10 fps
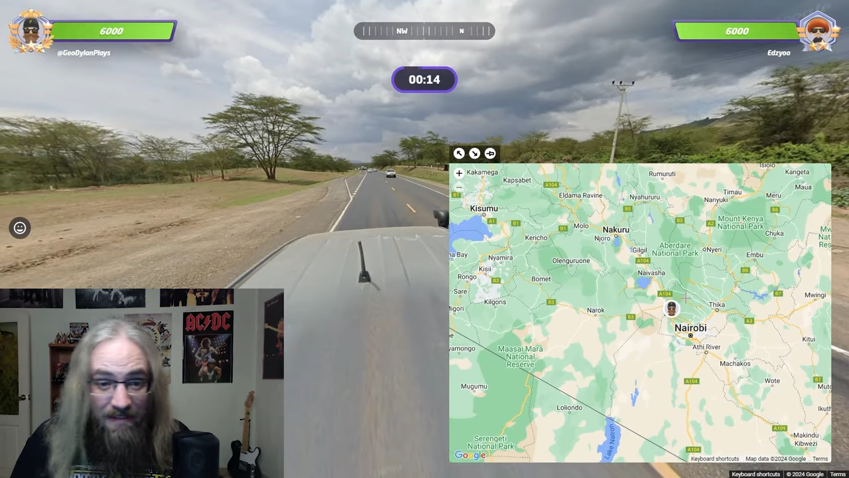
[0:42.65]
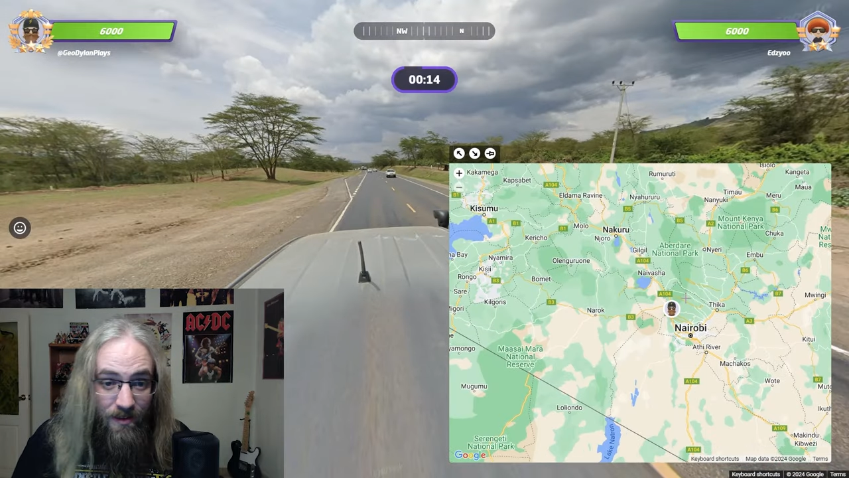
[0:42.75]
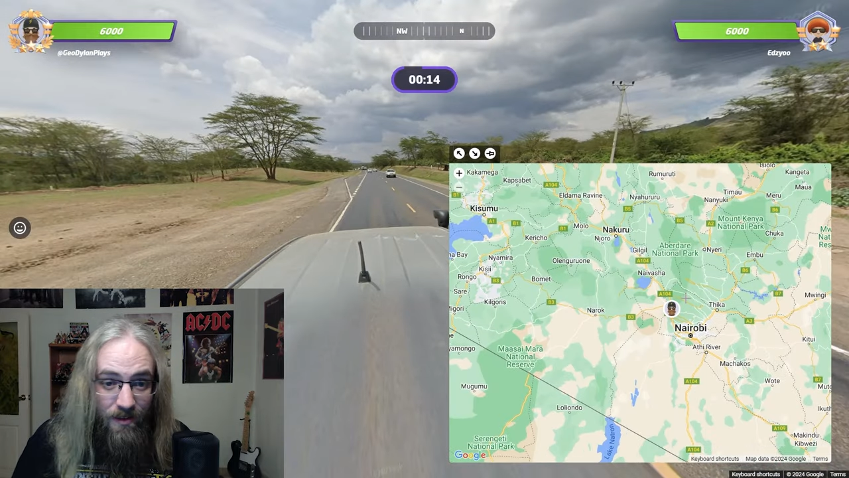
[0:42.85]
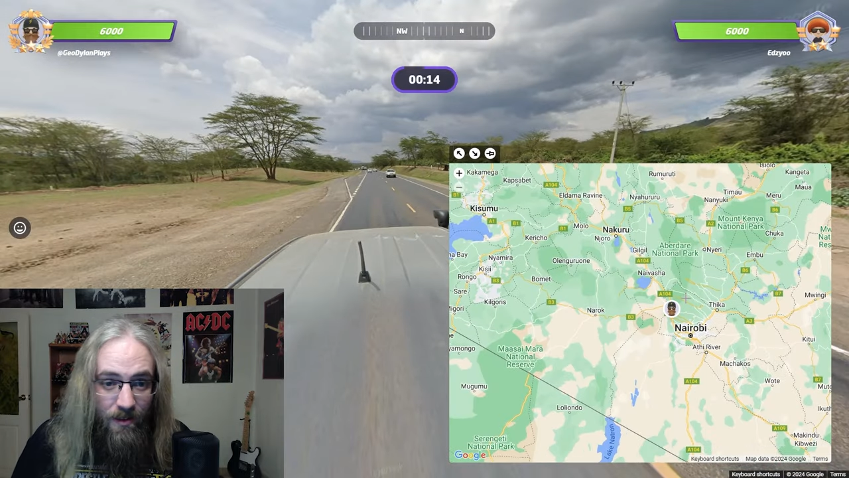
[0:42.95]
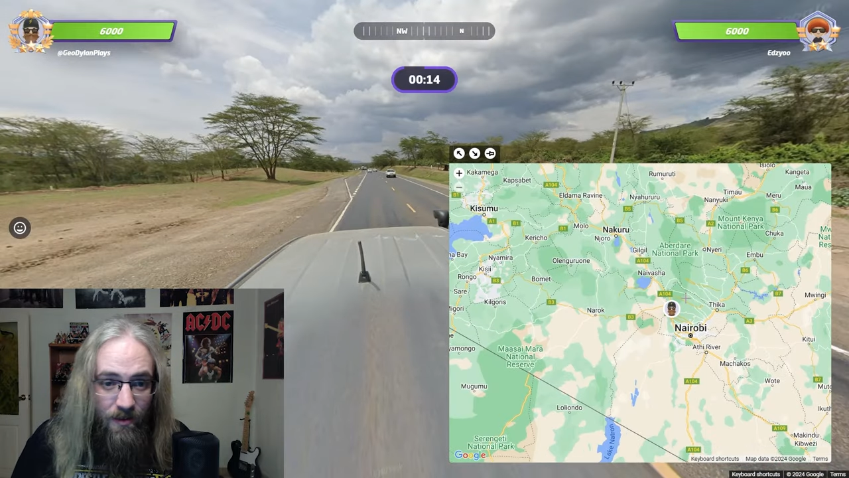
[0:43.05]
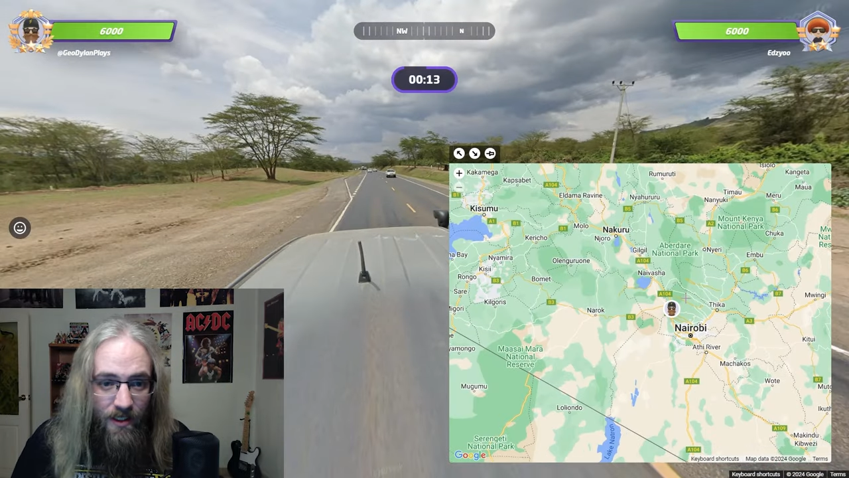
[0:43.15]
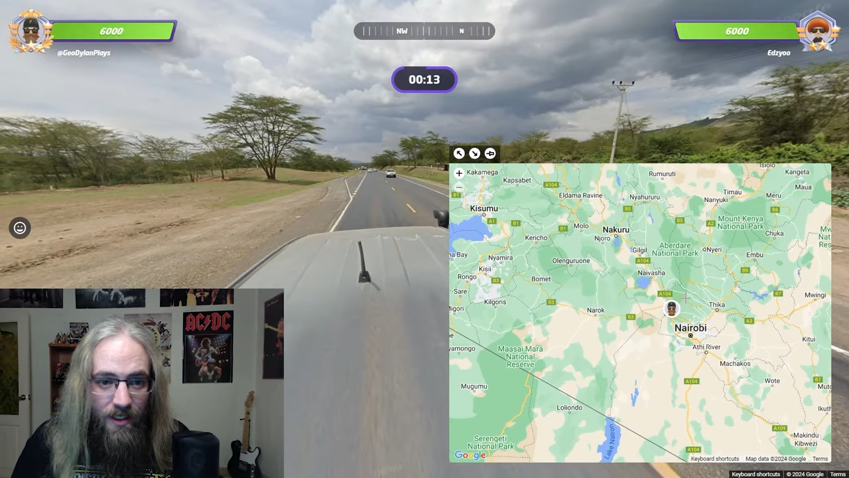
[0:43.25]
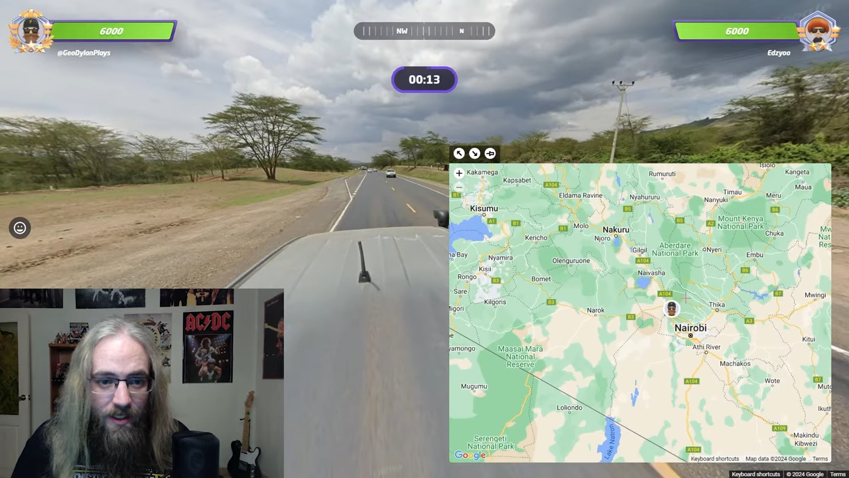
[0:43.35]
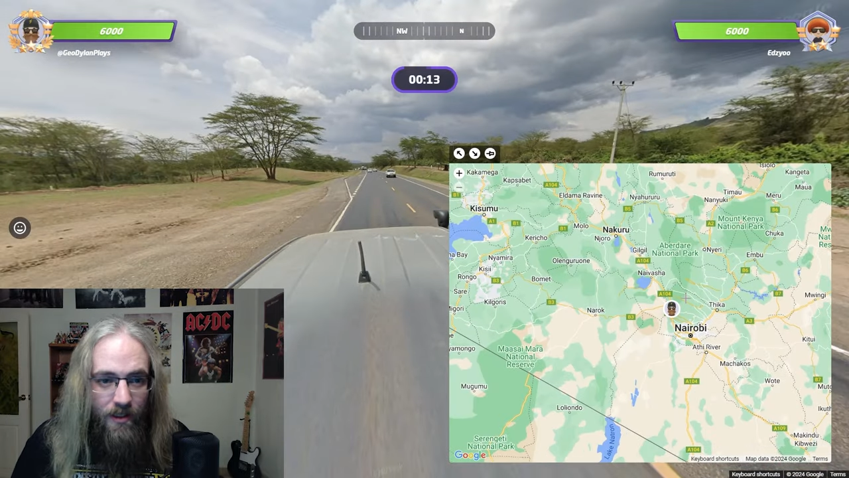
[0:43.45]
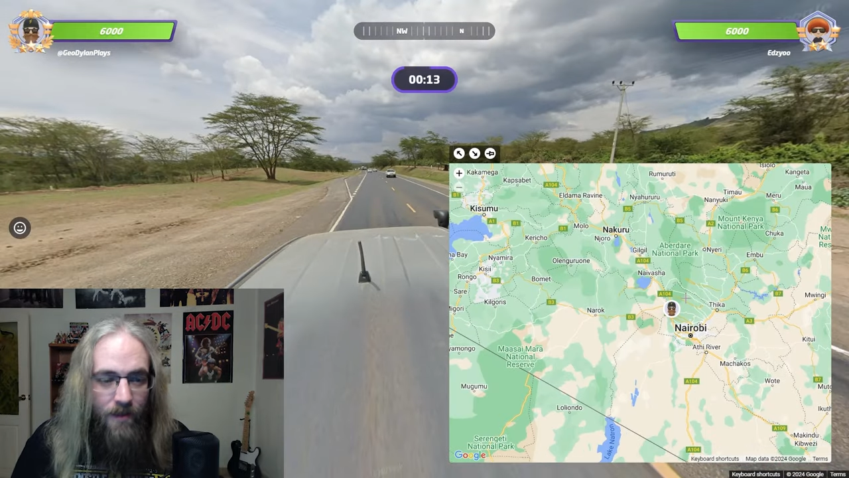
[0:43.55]
I don't know,
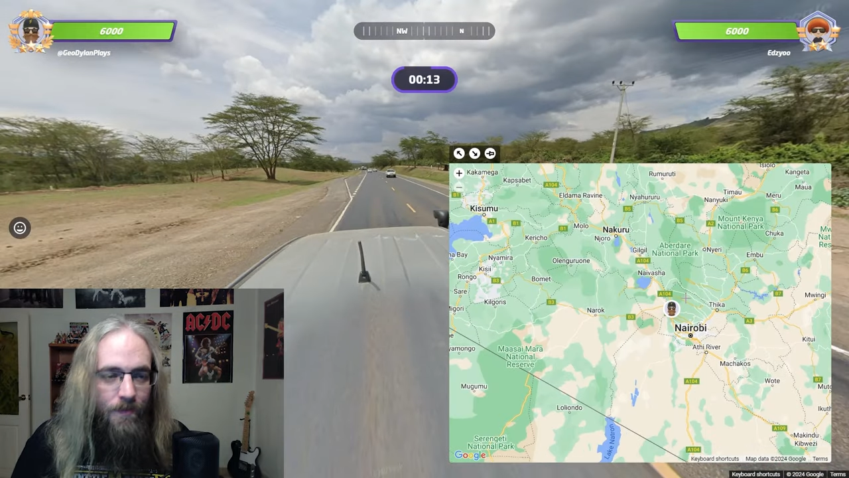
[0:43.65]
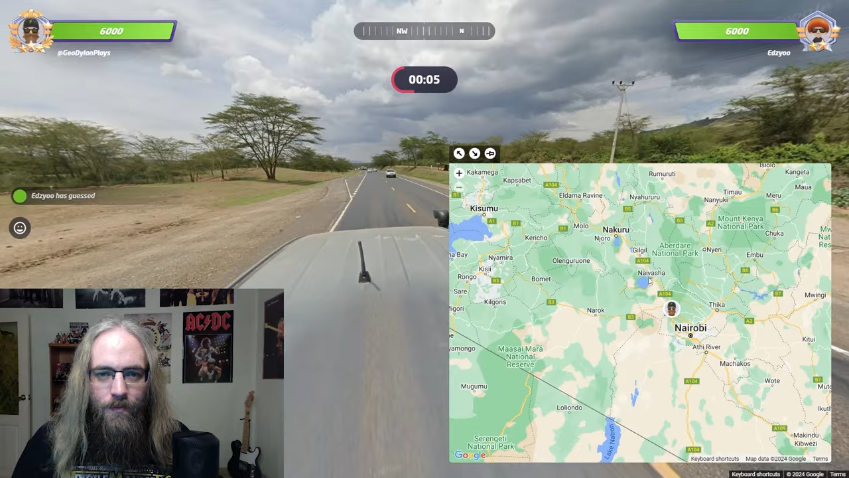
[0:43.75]
there.